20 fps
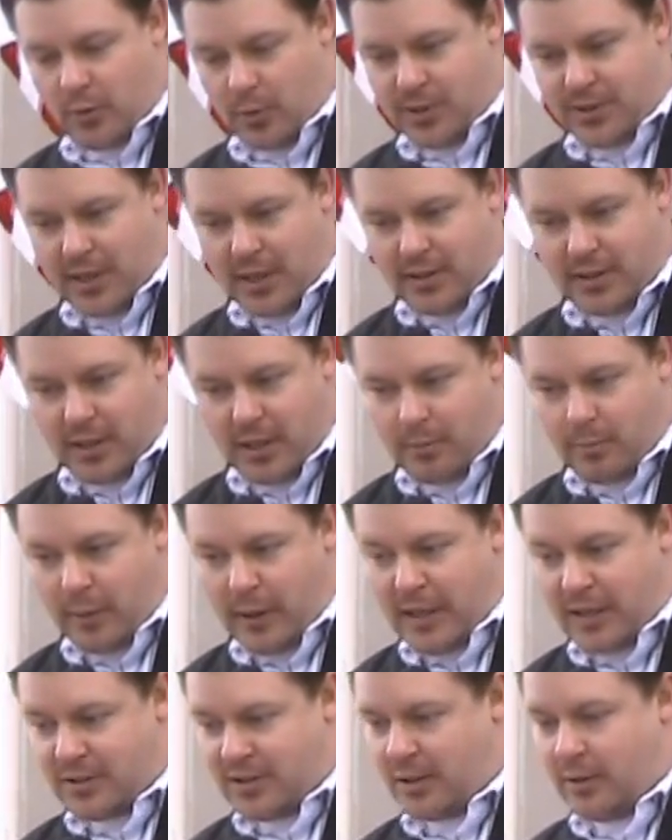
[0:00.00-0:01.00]
were sentient
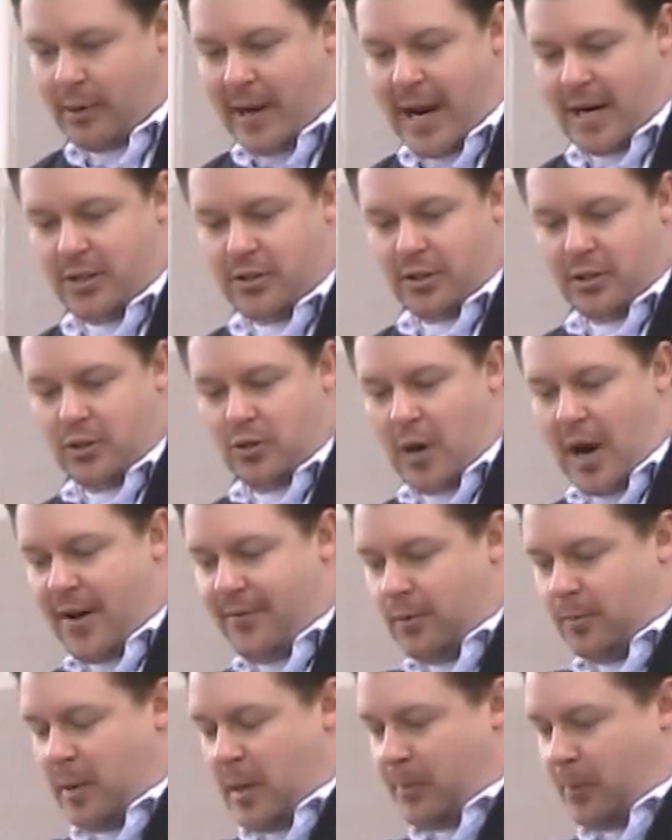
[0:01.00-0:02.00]
beings and they were actually
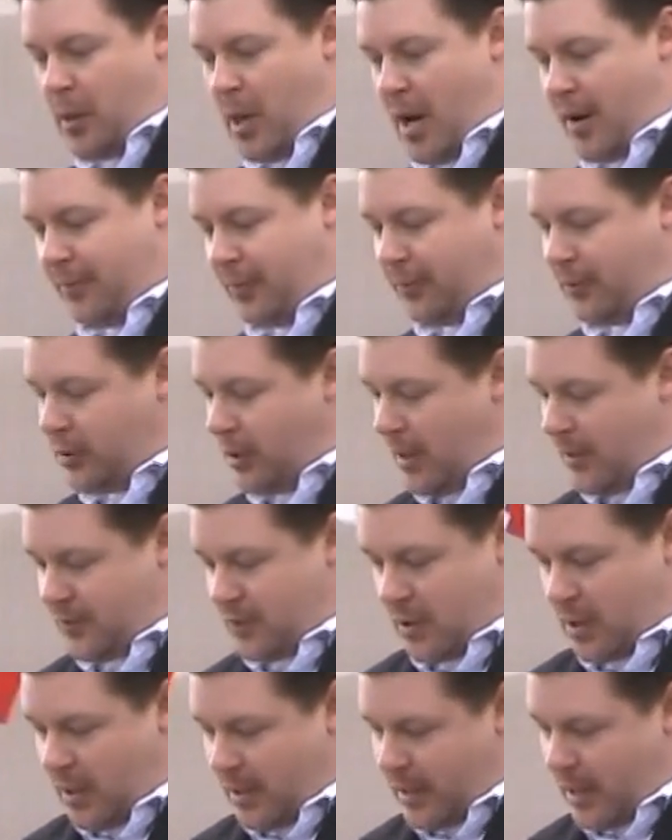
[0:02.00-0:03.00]
driving people off of cliffs
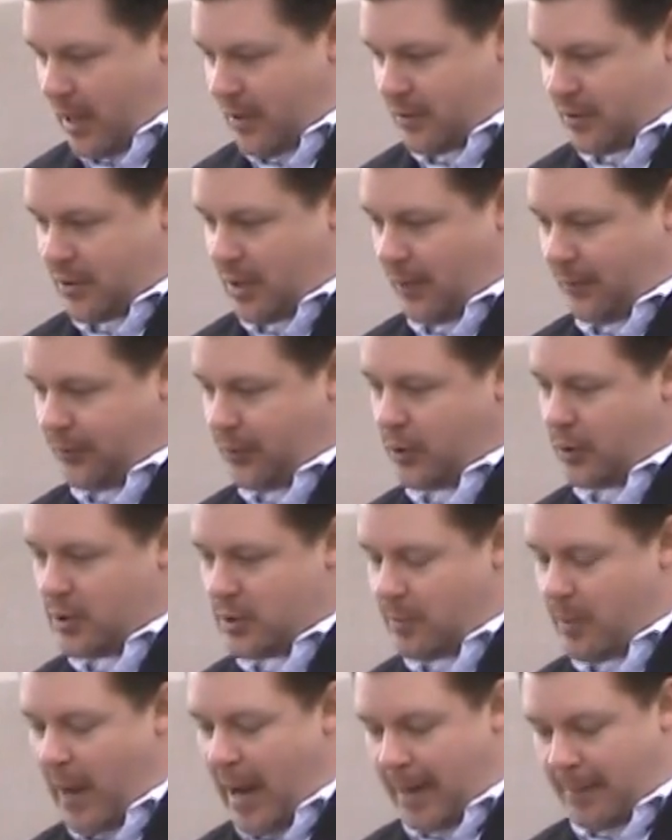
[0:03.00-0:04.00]
and all that other stuff a few
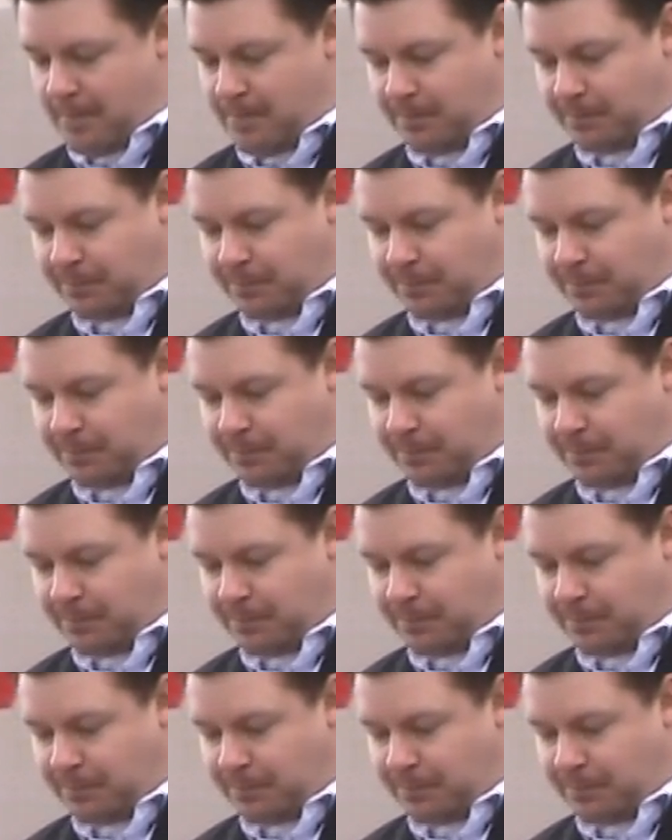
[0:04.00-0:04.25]
years back.